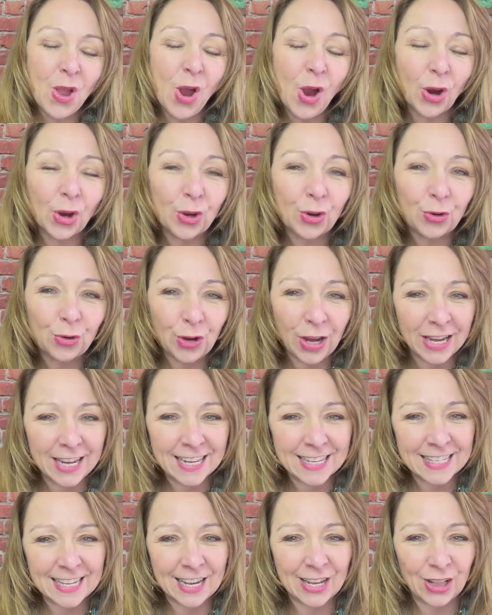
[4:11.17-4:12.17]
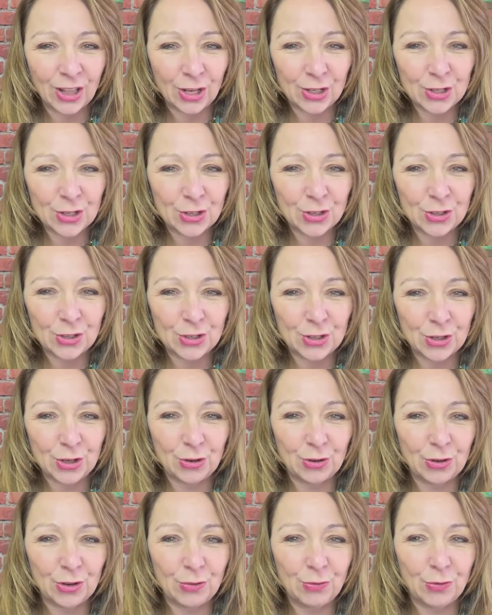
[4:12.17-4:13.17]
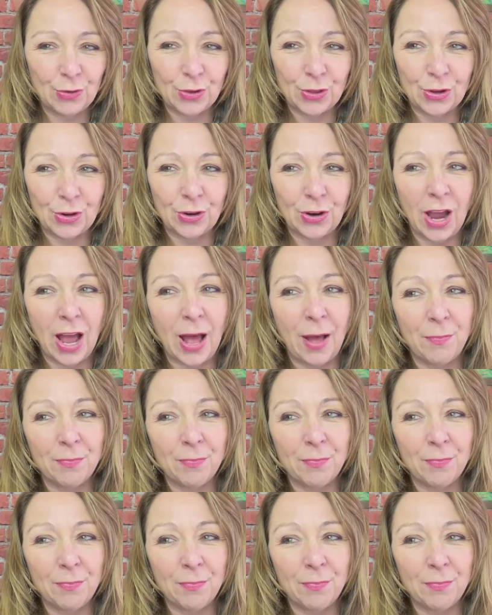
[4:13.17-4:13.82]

are creating psychological safety for their